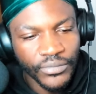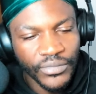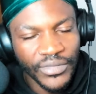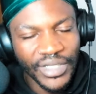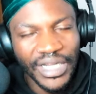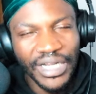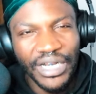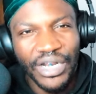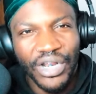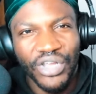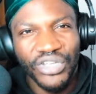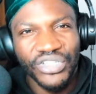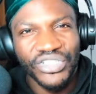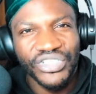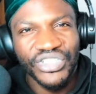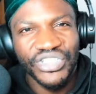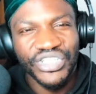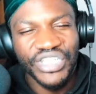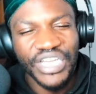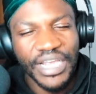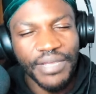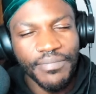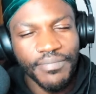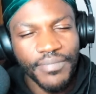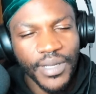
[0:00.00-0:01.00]
The Lost
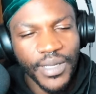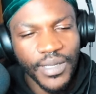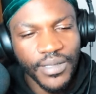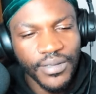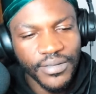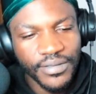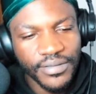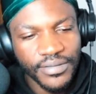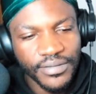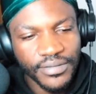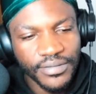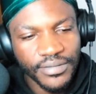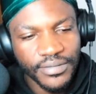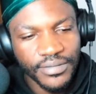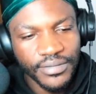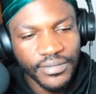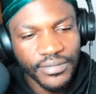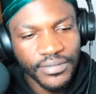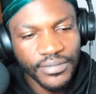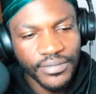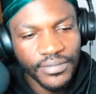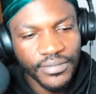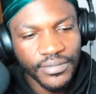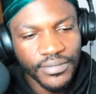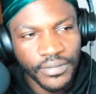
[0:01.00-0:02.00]
Chamber?
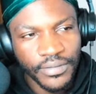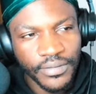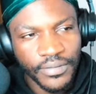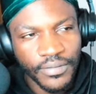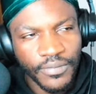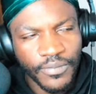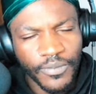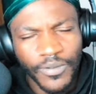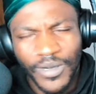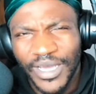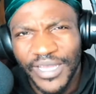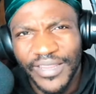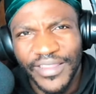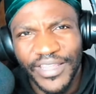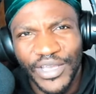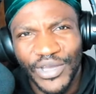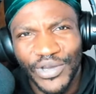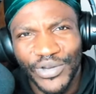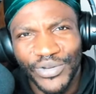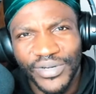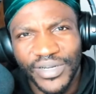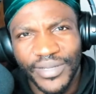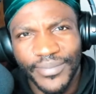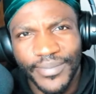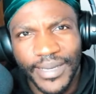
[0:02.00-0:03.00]
What are they
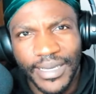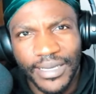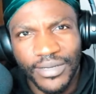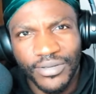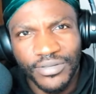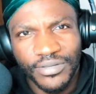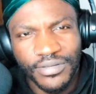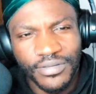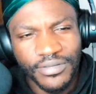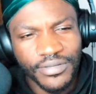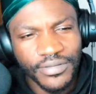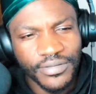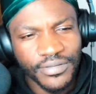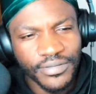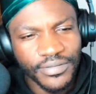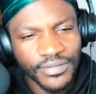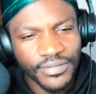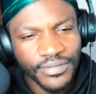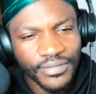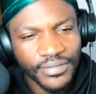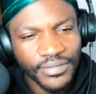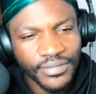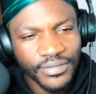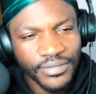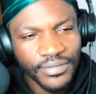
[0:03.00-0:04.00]
on about?
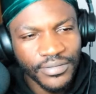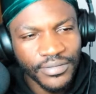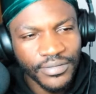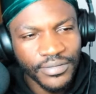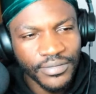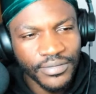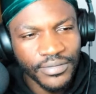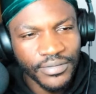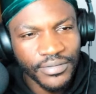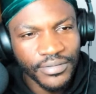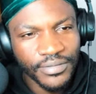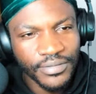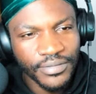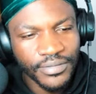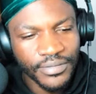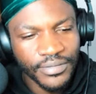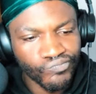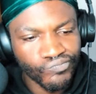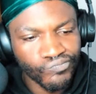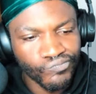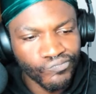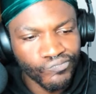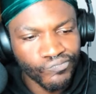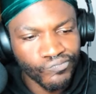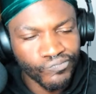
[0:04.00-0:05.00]

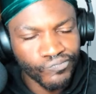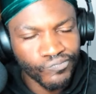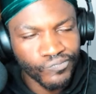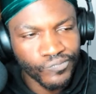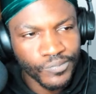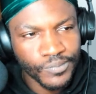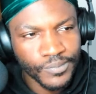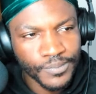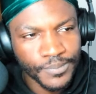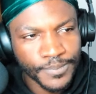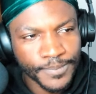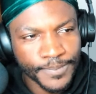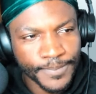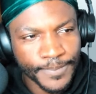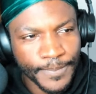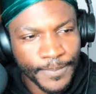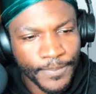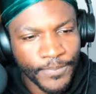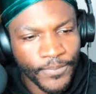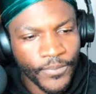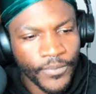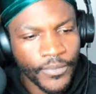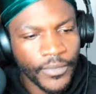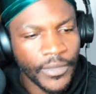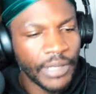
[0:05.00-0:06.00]

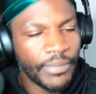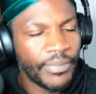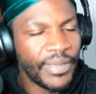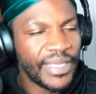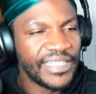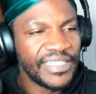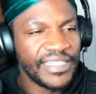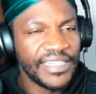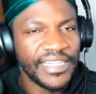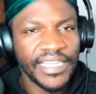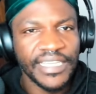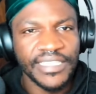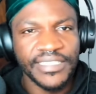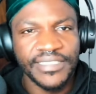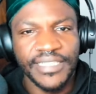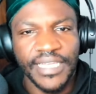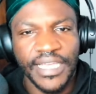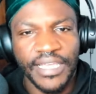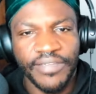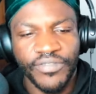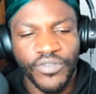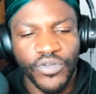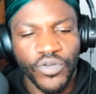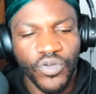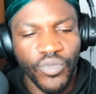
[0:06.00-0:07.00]
But did they
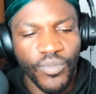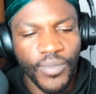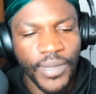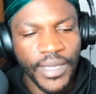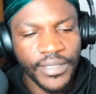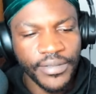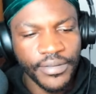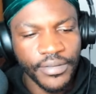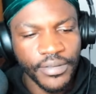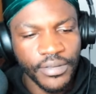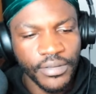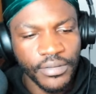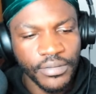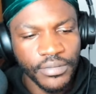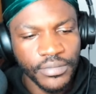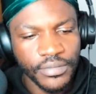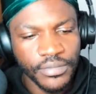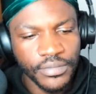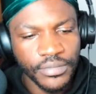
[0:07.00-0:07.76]
save Kuma though?